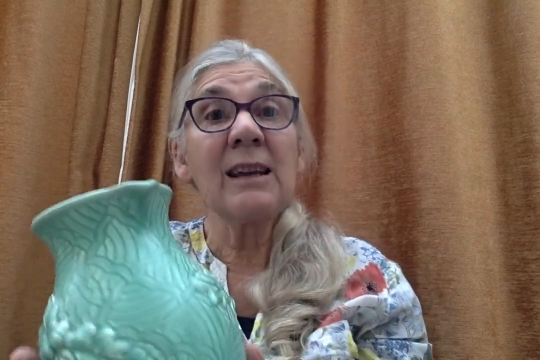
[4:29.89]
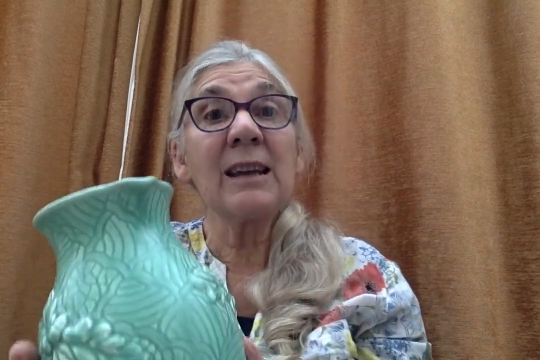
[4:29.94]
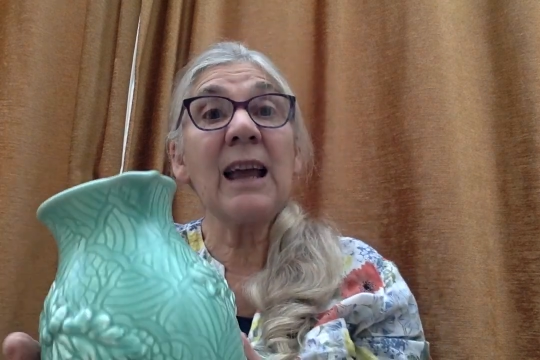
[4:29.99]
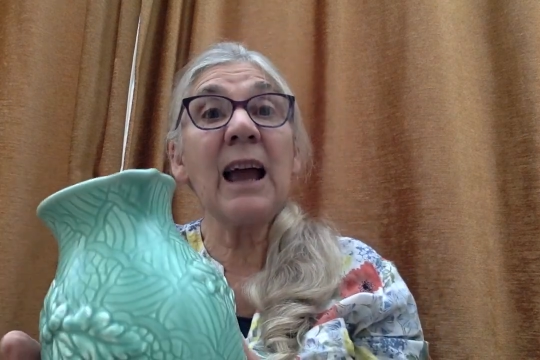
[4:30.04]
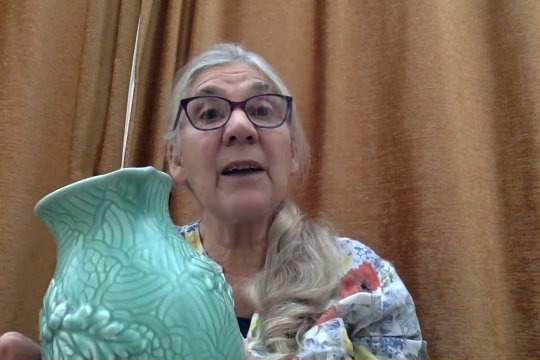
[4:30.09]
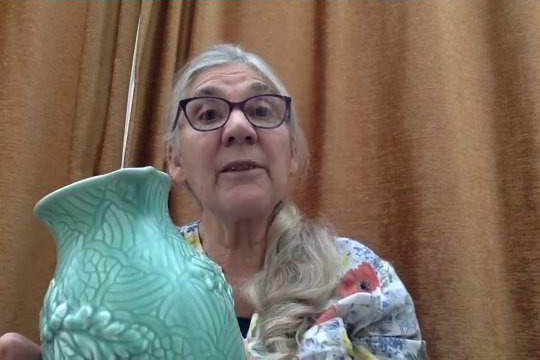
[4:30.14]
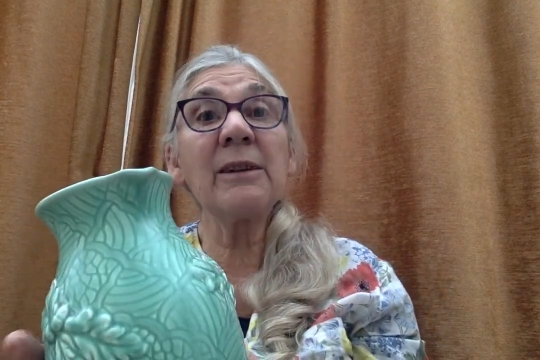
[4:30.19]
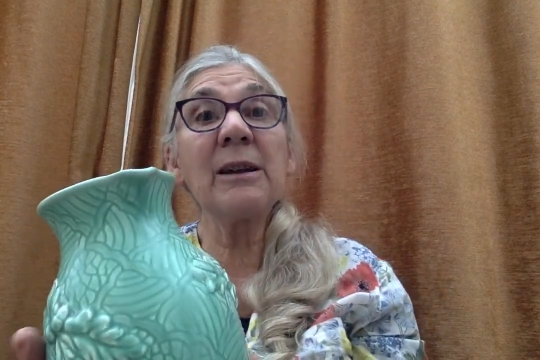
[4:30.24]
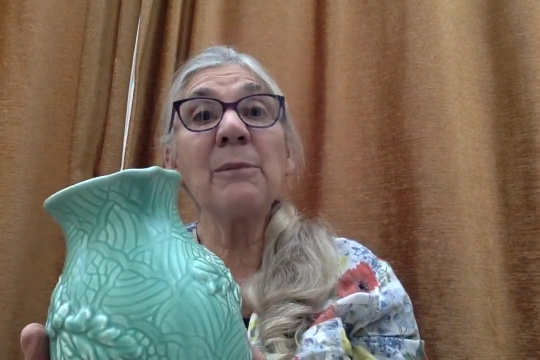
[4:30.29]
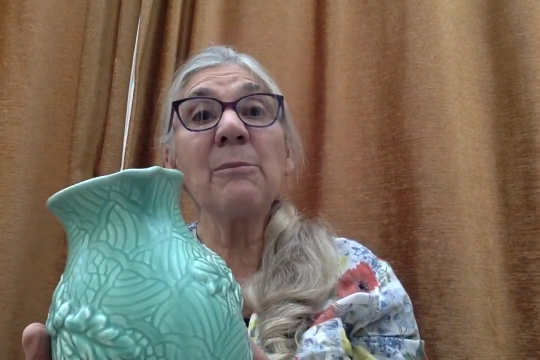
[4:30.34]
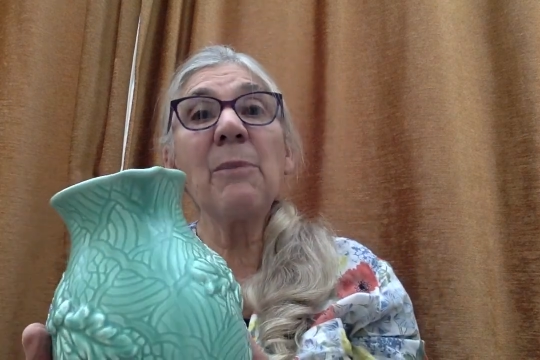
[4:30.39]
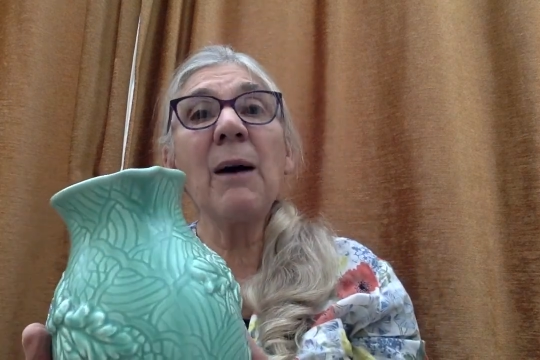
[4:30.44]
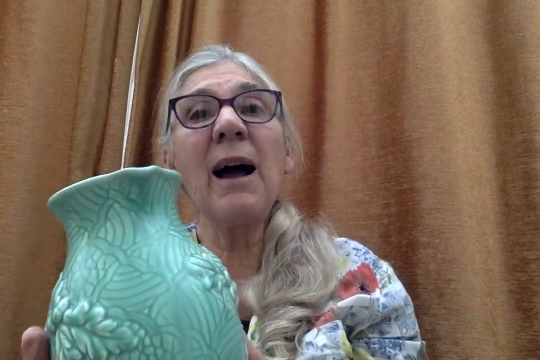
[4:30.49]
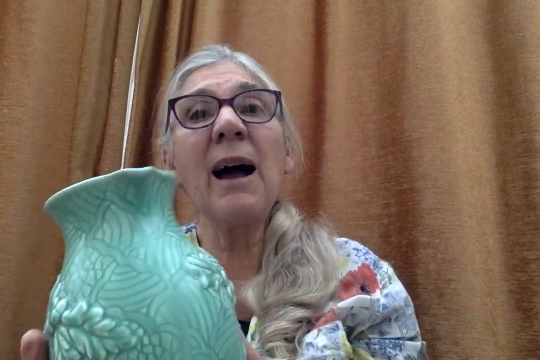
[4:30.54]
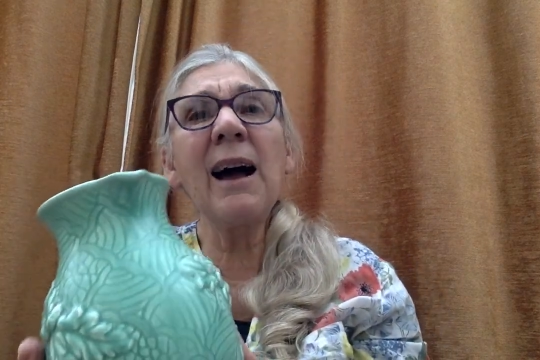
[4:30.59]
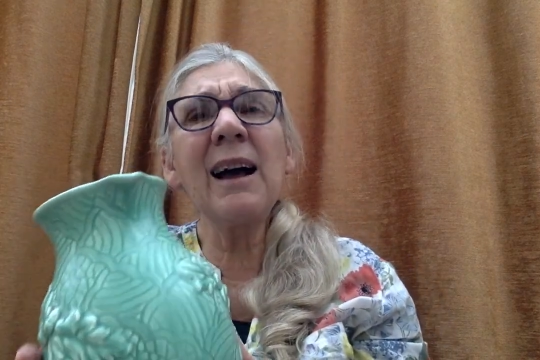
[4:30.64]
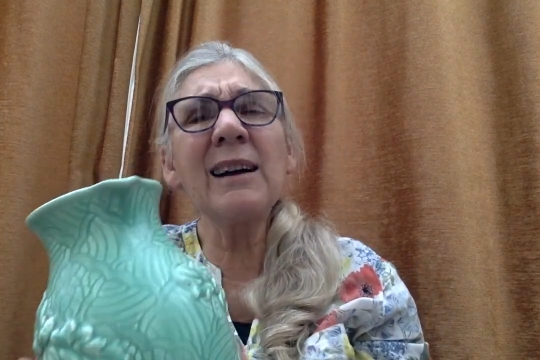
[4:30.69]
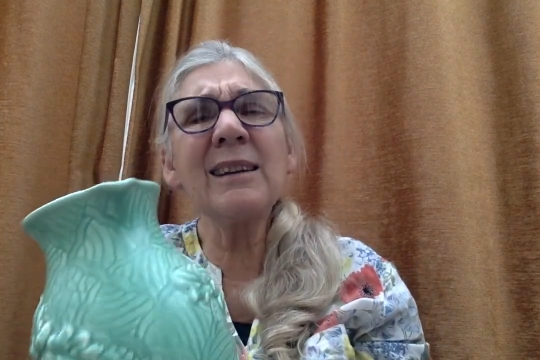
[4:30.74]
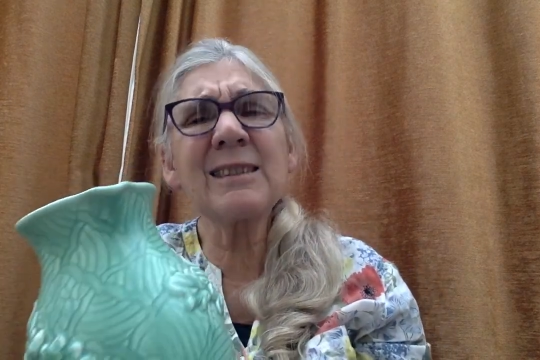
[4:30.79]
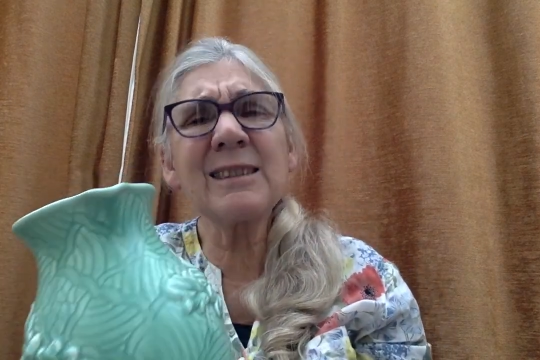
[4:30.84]
carrying
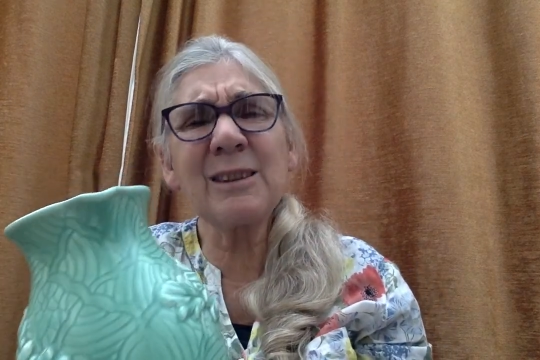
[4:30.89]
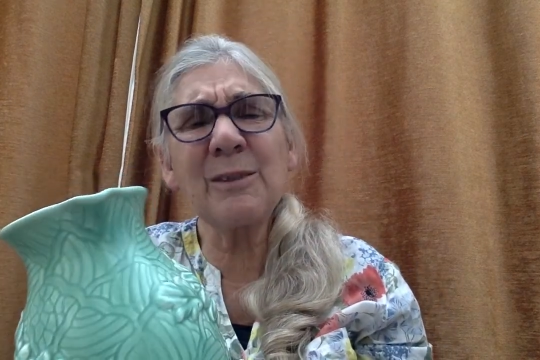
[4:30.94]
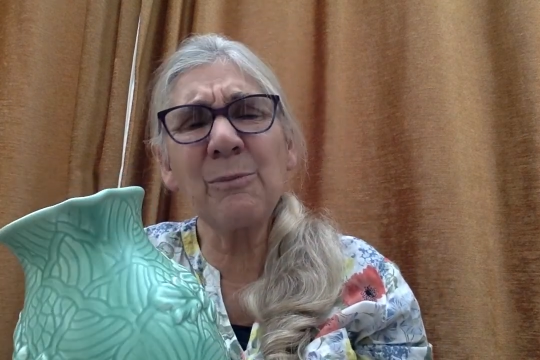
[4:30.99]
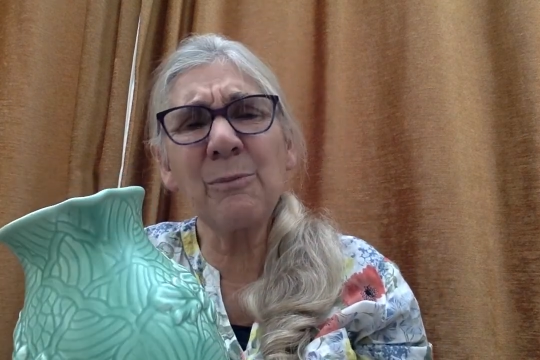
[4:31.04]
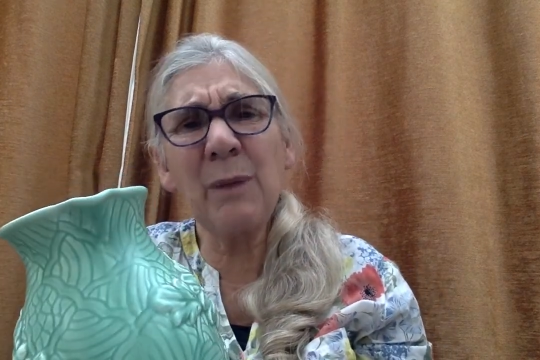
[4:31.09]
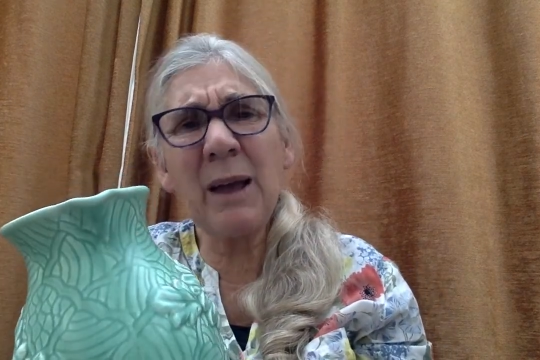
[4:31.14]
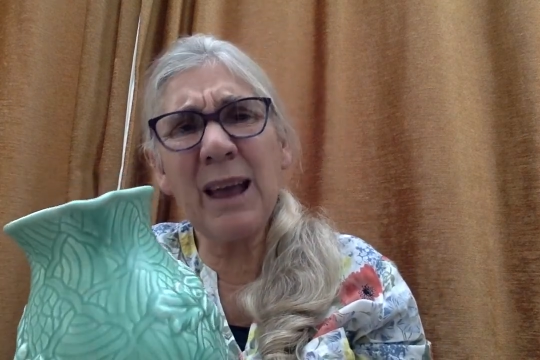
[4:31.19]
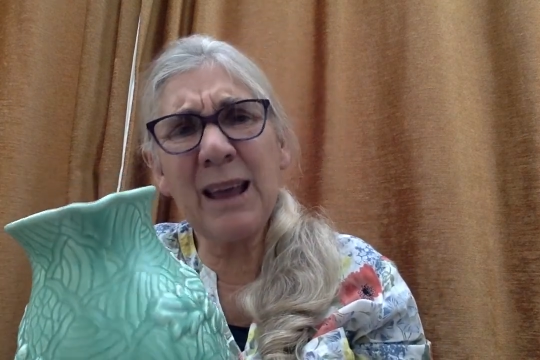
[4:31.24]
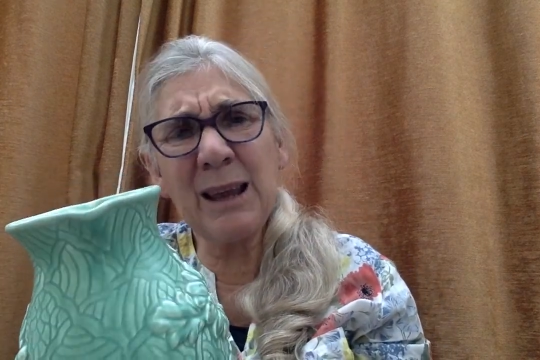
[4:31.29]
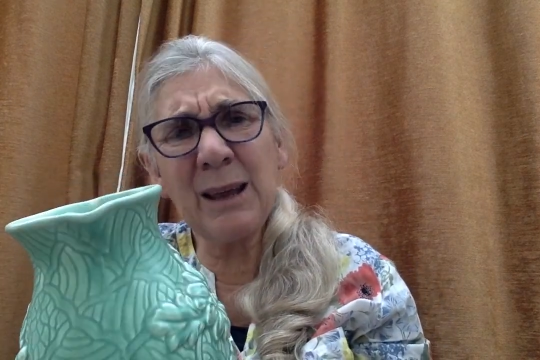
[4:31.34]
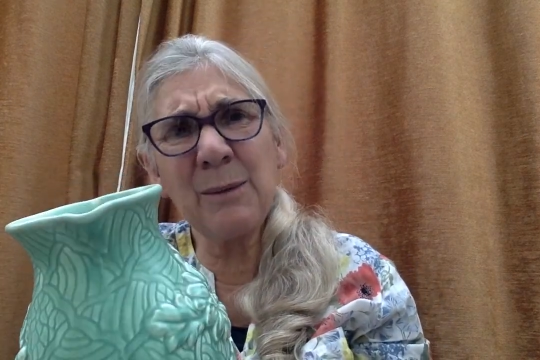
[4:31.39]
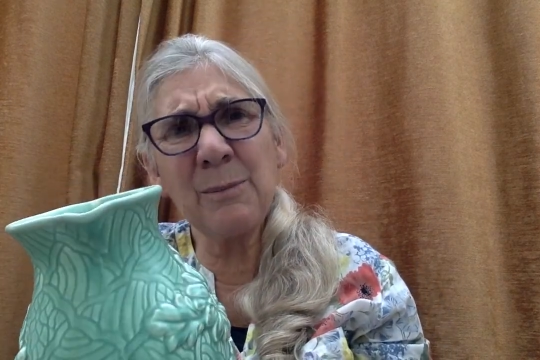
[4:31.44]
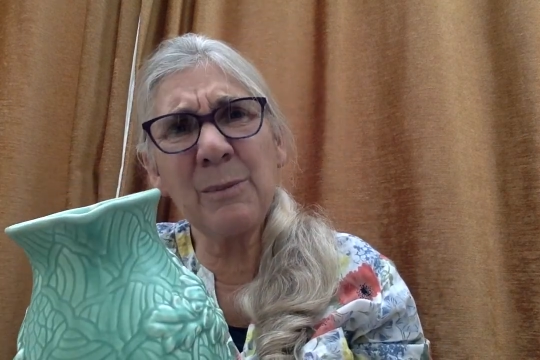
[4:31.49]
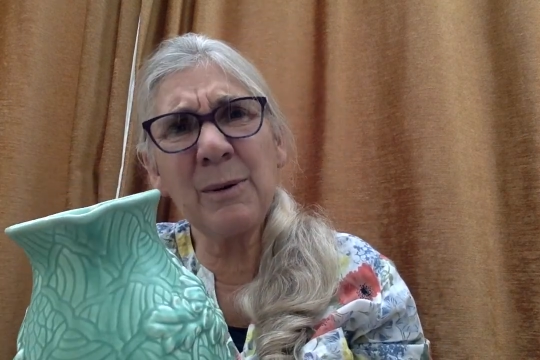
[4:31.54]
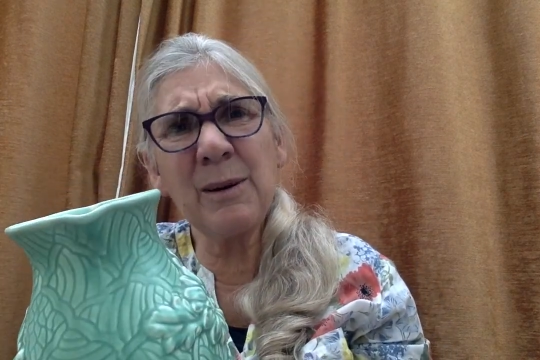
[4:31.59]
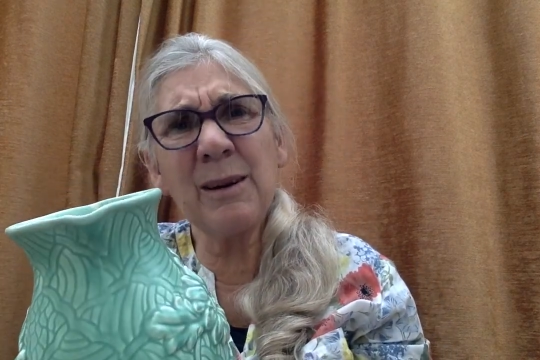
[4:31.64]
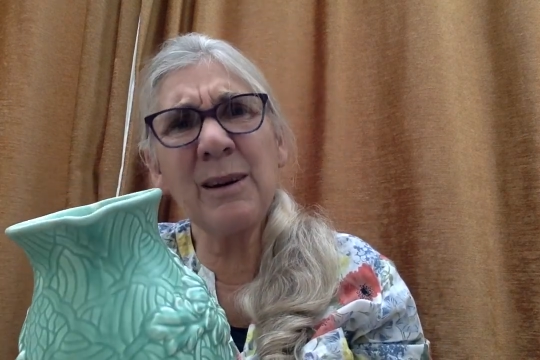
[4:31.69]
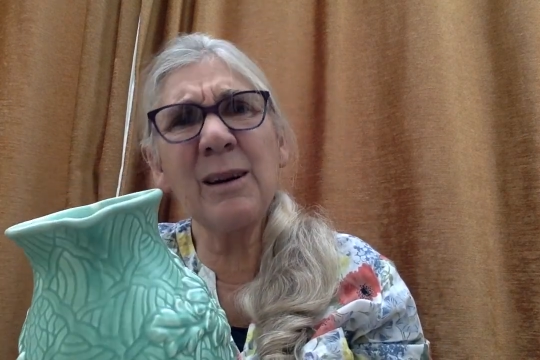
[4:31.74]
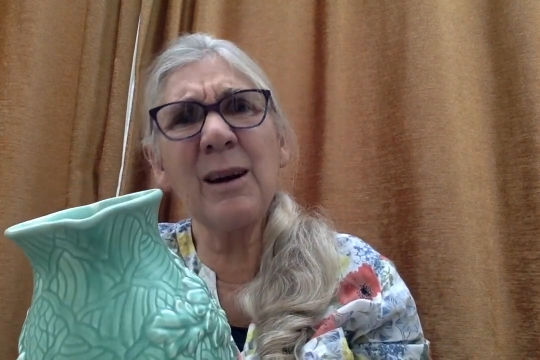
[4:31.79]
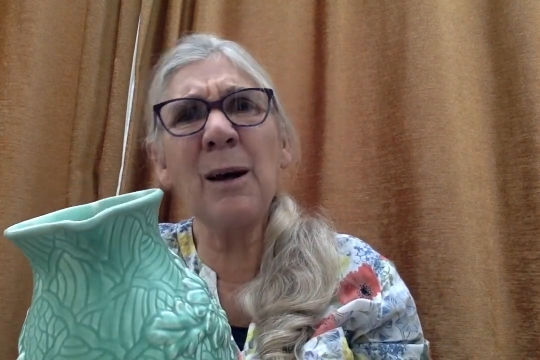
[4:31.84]
piles of
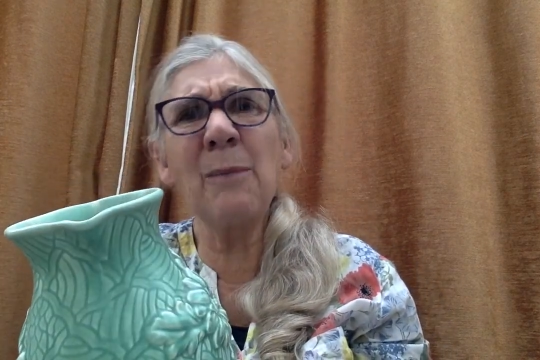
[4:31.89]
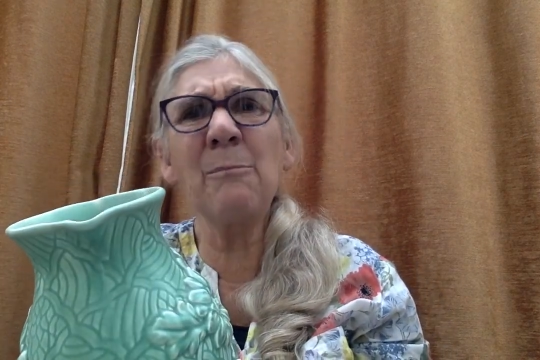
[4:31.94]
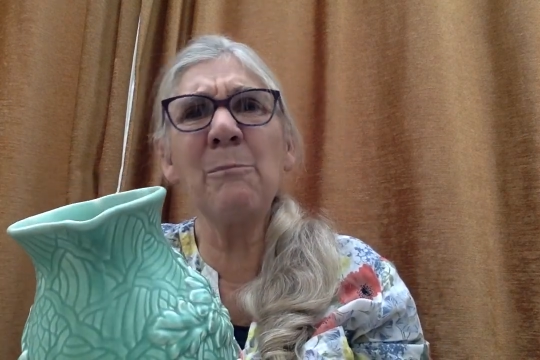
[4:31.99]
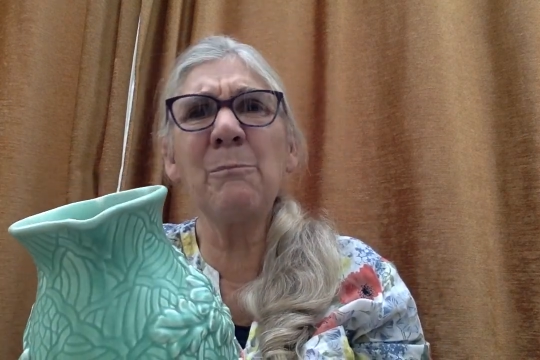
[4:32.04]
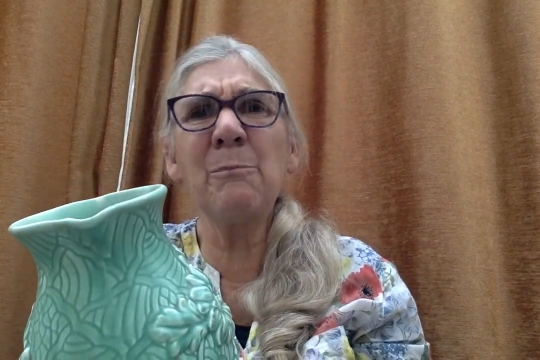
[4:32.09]
paper and